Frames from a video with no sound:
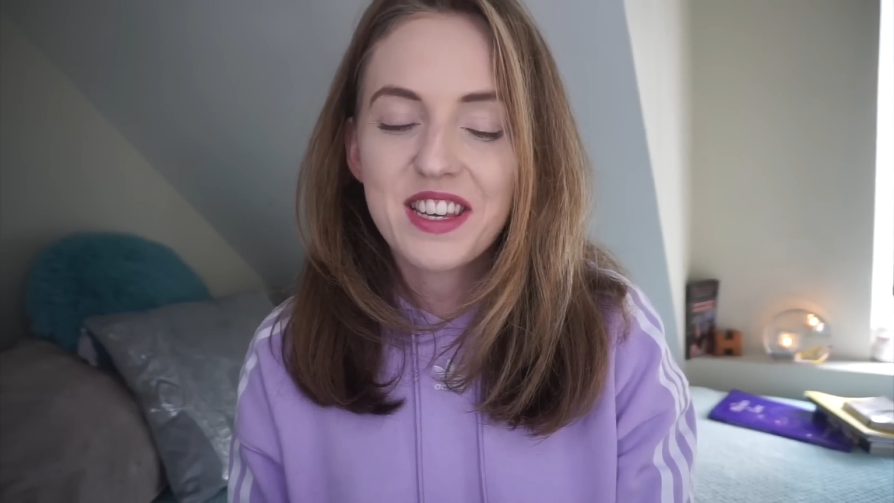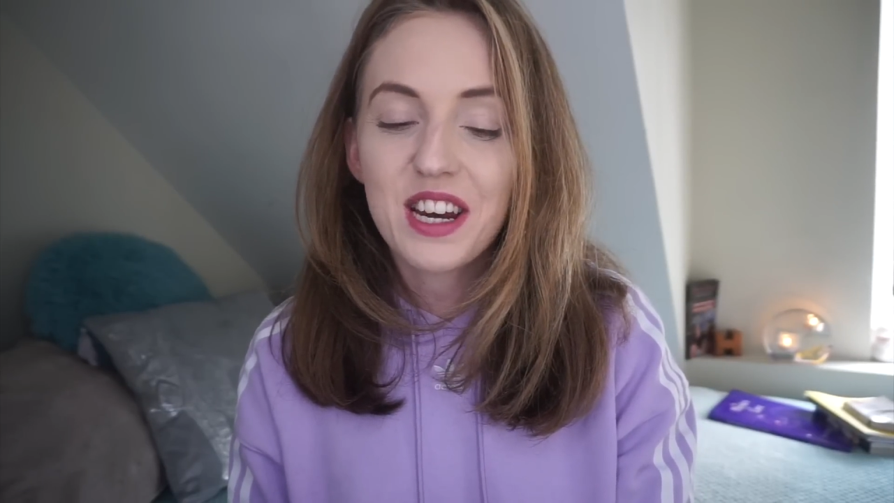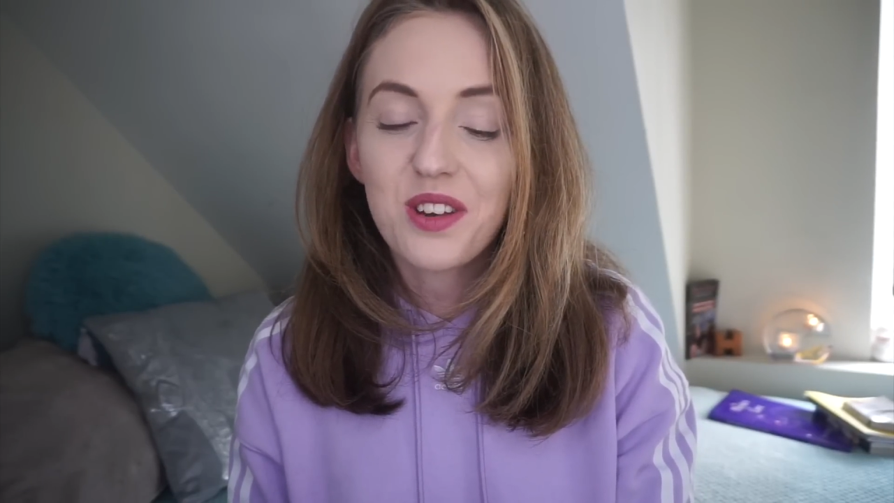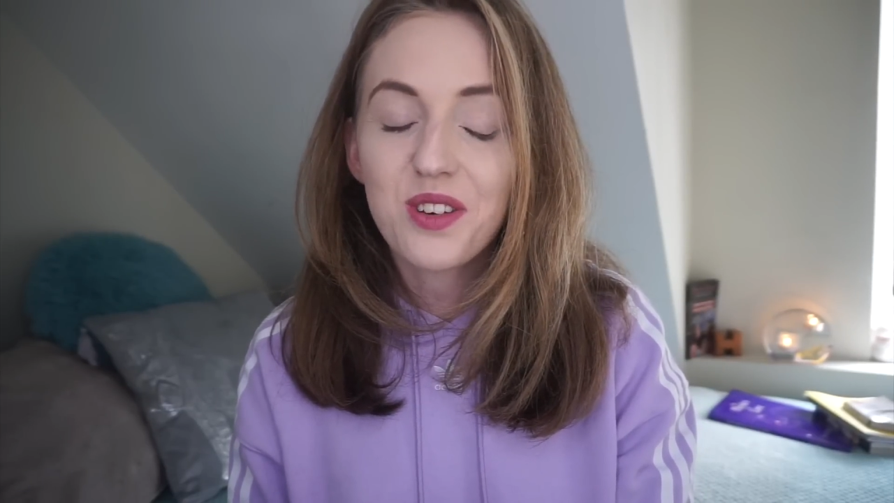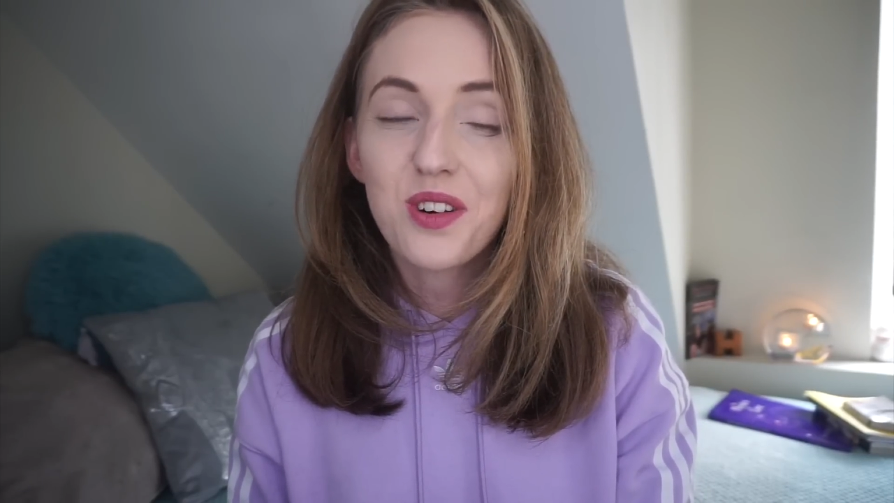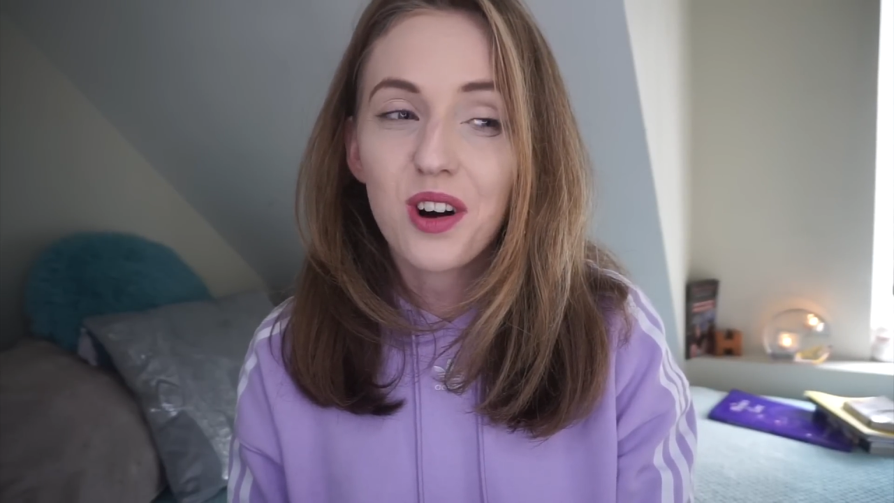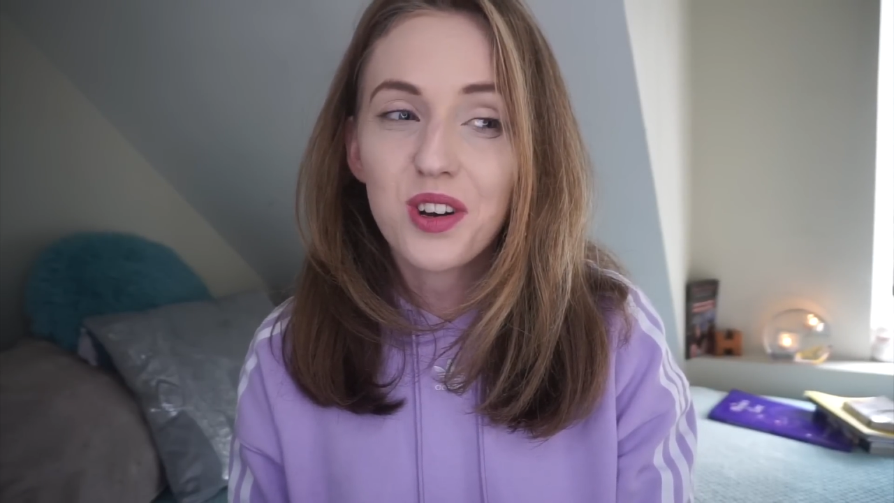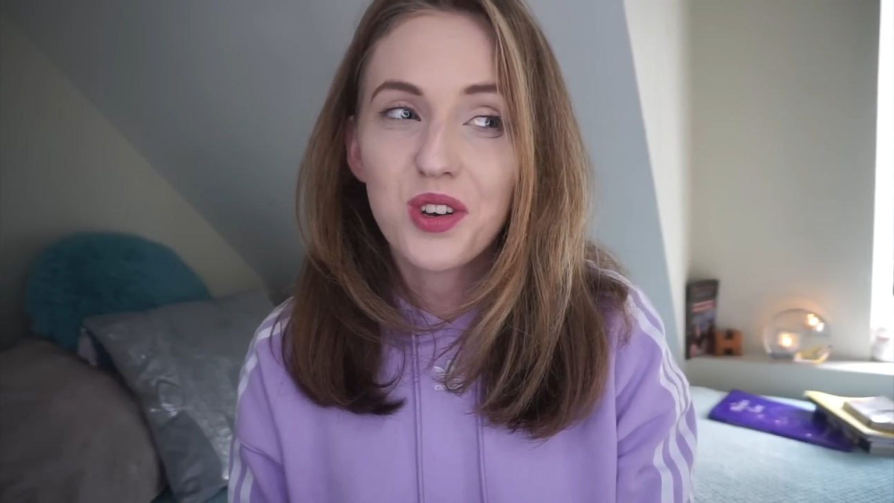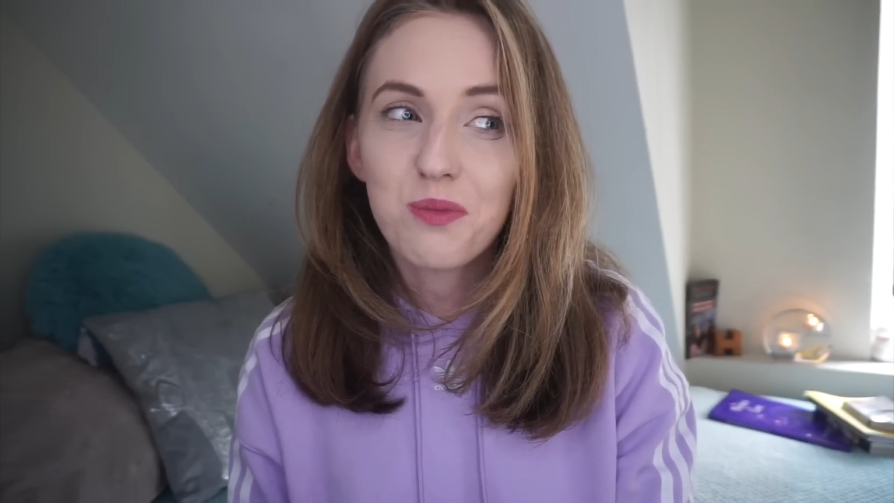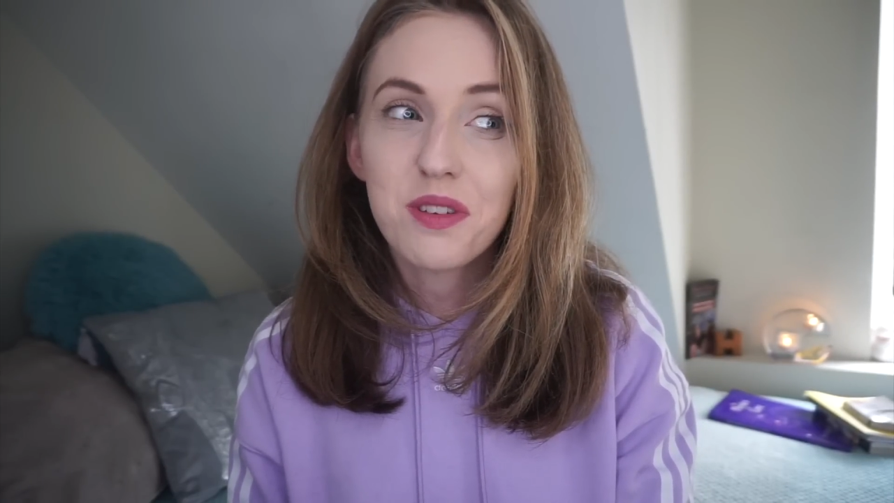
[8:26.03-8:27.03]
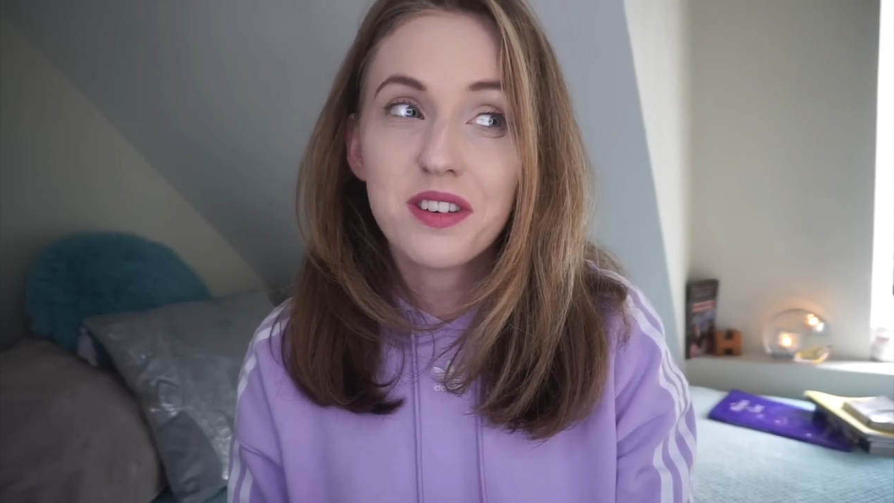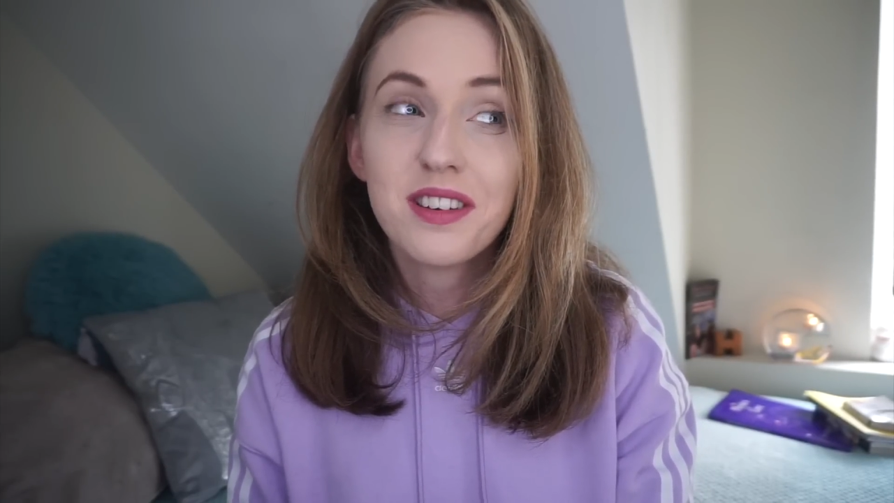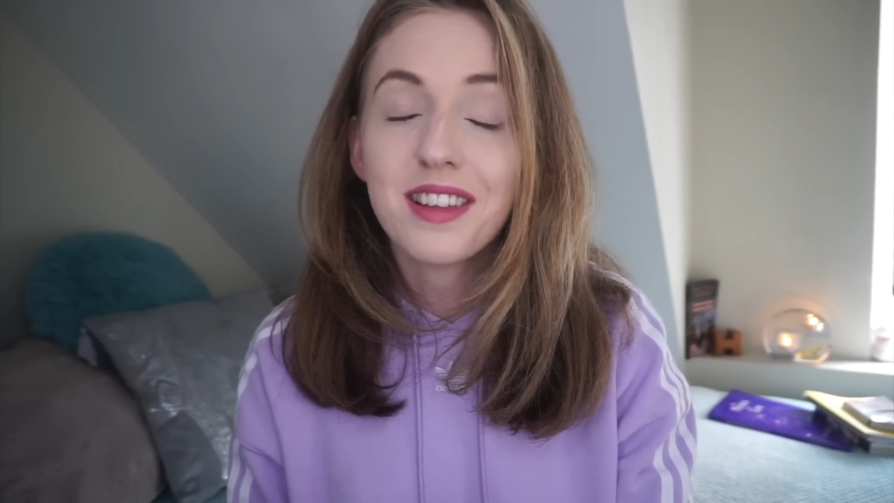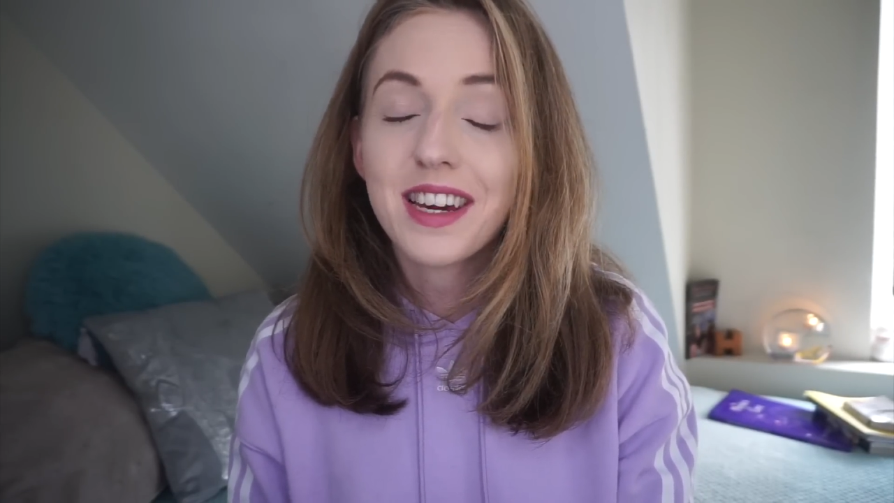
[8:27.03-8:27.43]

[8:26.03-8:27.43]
that you are human